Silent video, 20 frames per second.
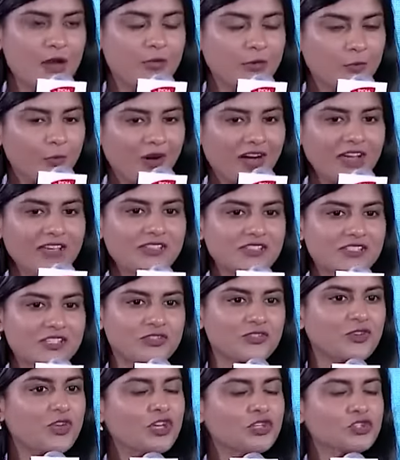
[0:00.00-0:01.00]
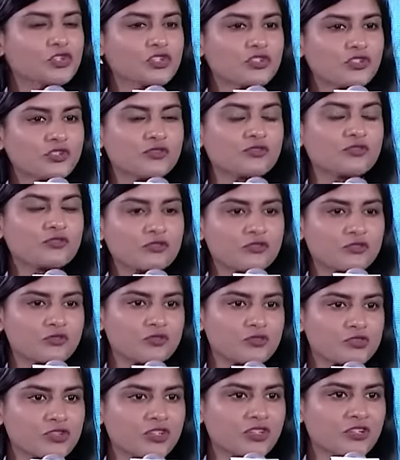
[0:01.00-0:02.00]
But why is education so
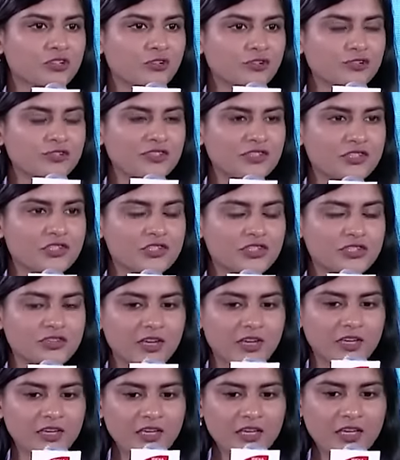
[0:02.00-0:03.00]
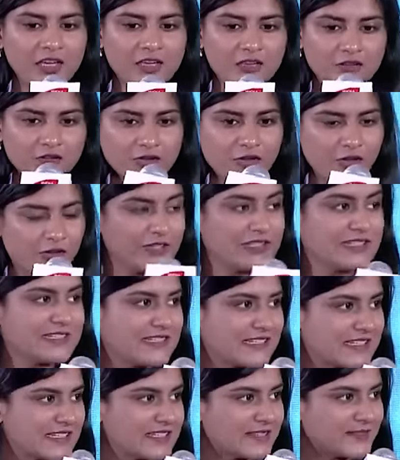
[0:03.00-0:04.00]
crucial in also ensuring, you know,
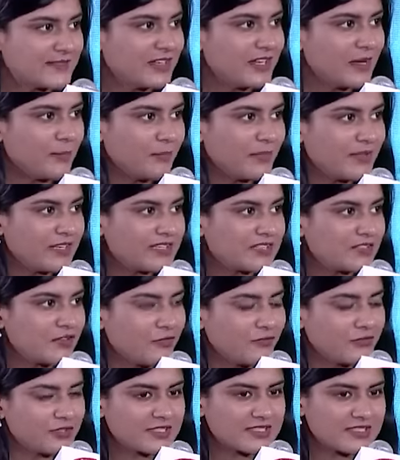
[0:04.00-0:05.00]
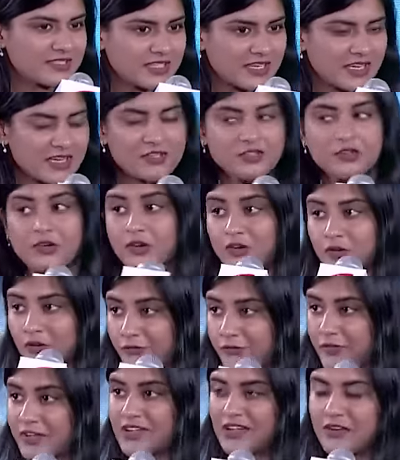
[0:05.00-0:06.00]
holistic development of a state or
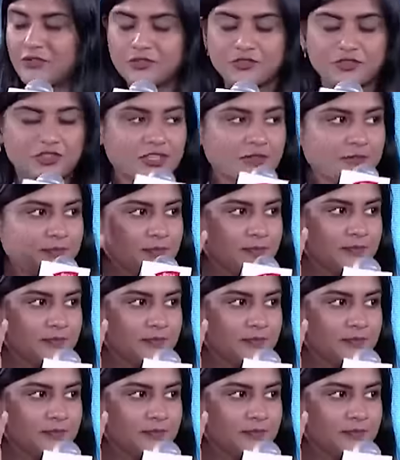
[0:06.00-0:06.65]
of the country?